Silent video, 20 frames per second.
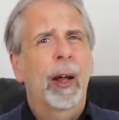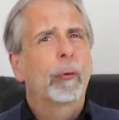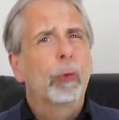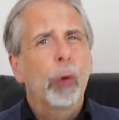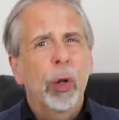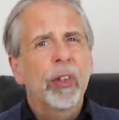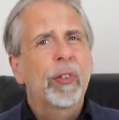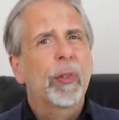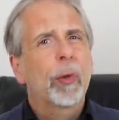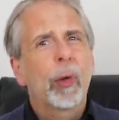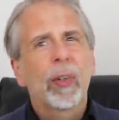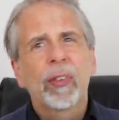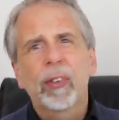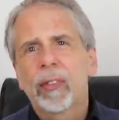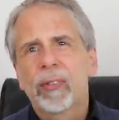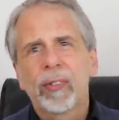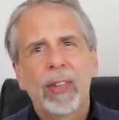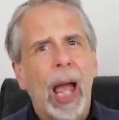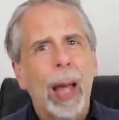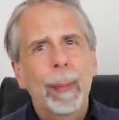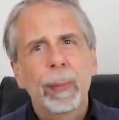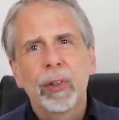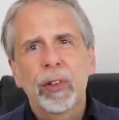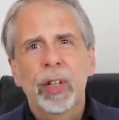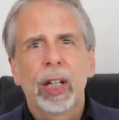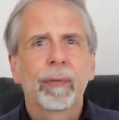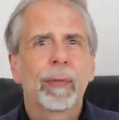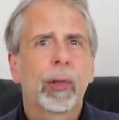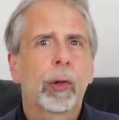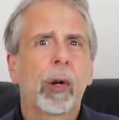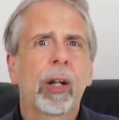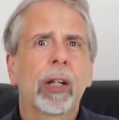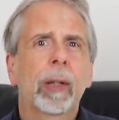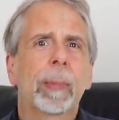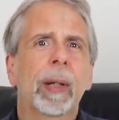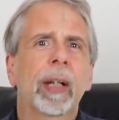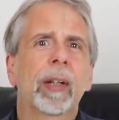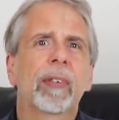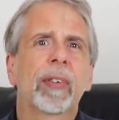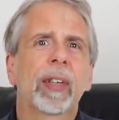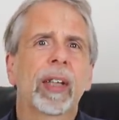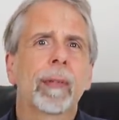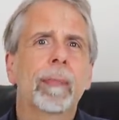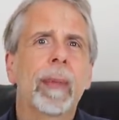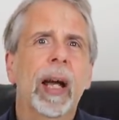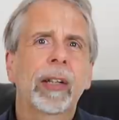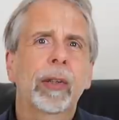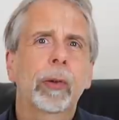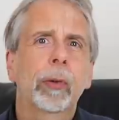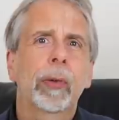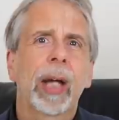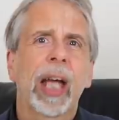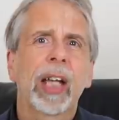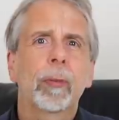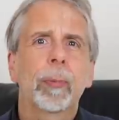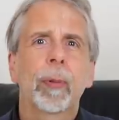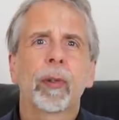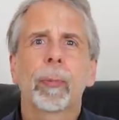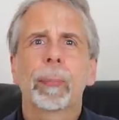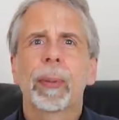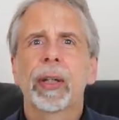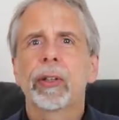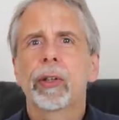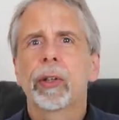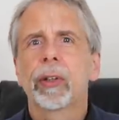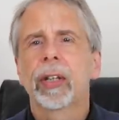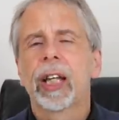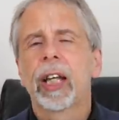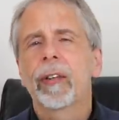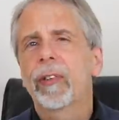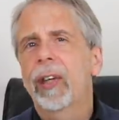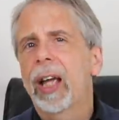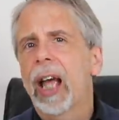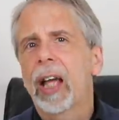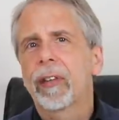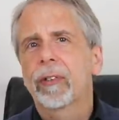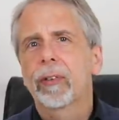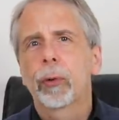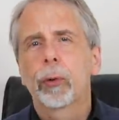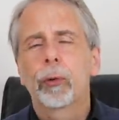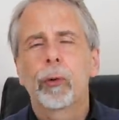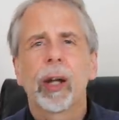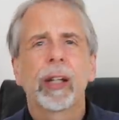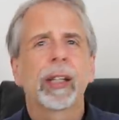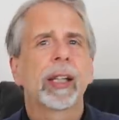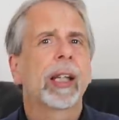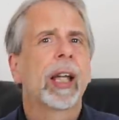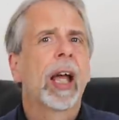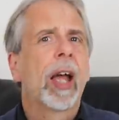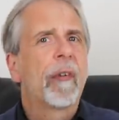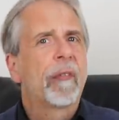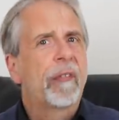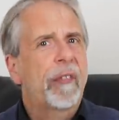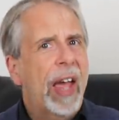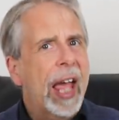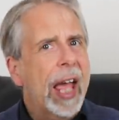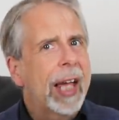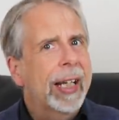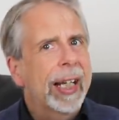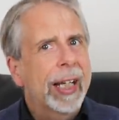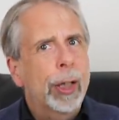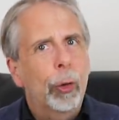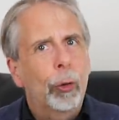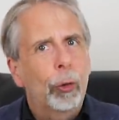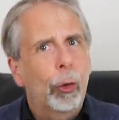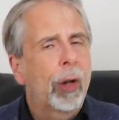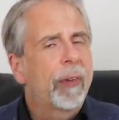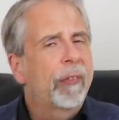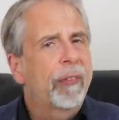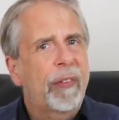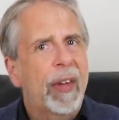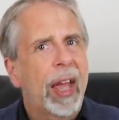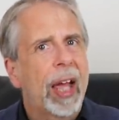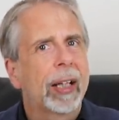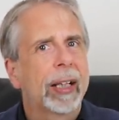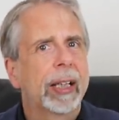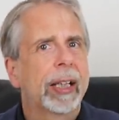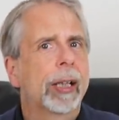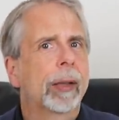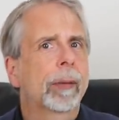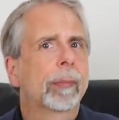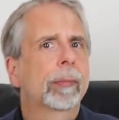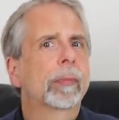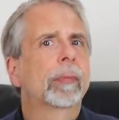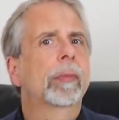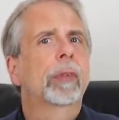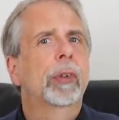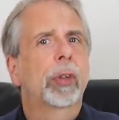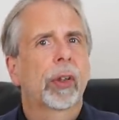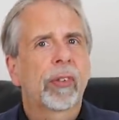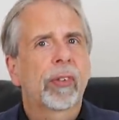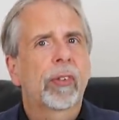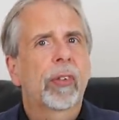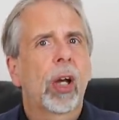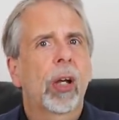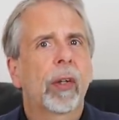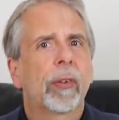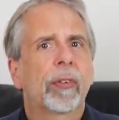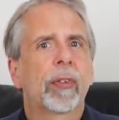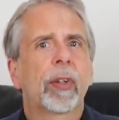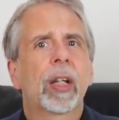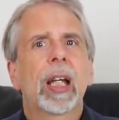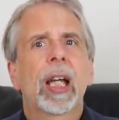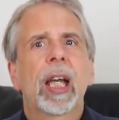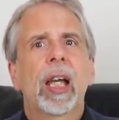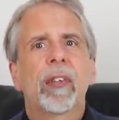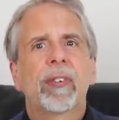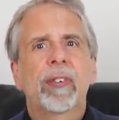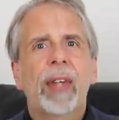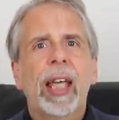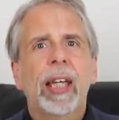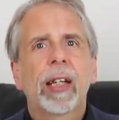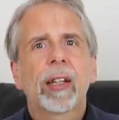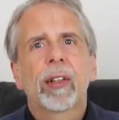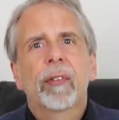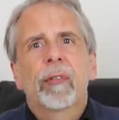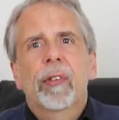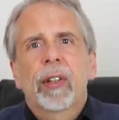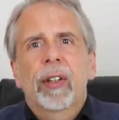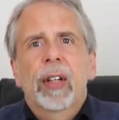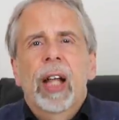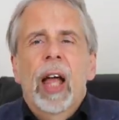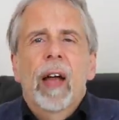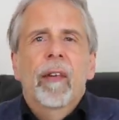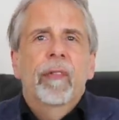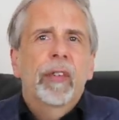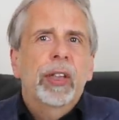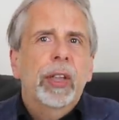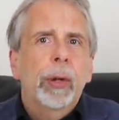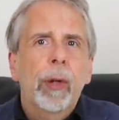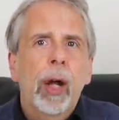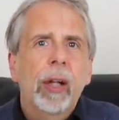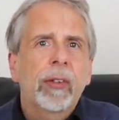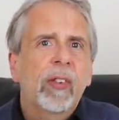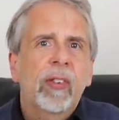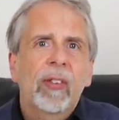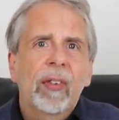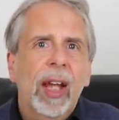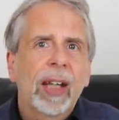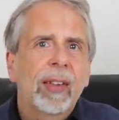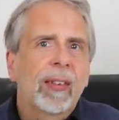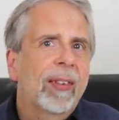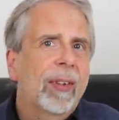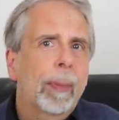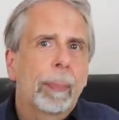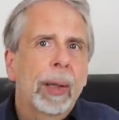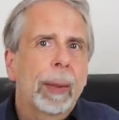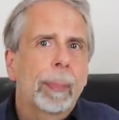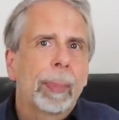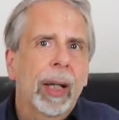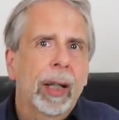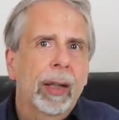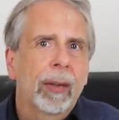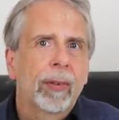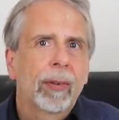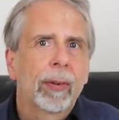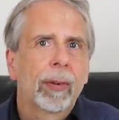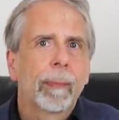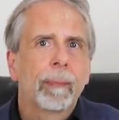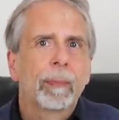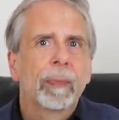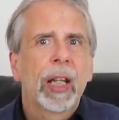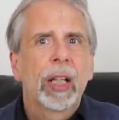runs the risk of damaging the credibility of medical expert opinion if it hasn't already, fairly or unfairly. Just does. Second, that the United States is a big place